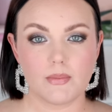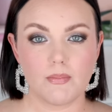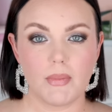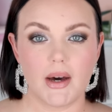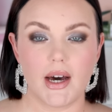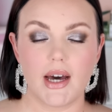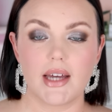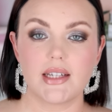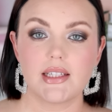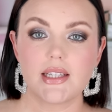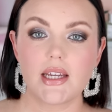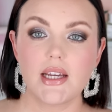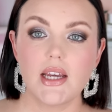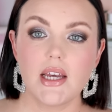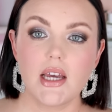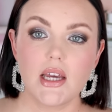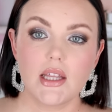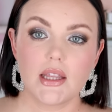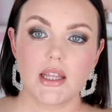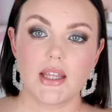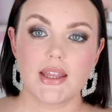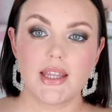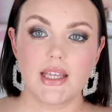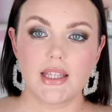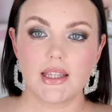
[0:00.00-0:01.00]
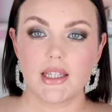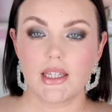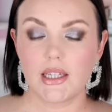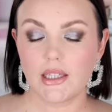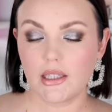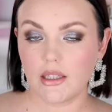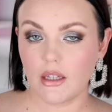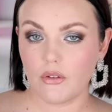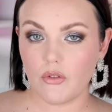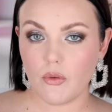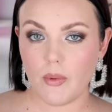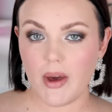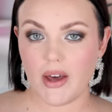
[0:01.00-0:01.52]
But the thing that I
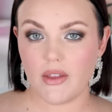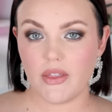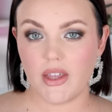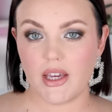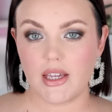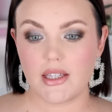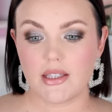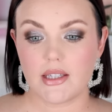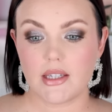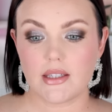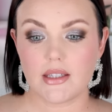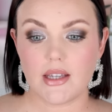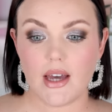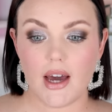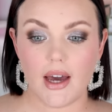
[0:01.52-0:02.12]
love about these is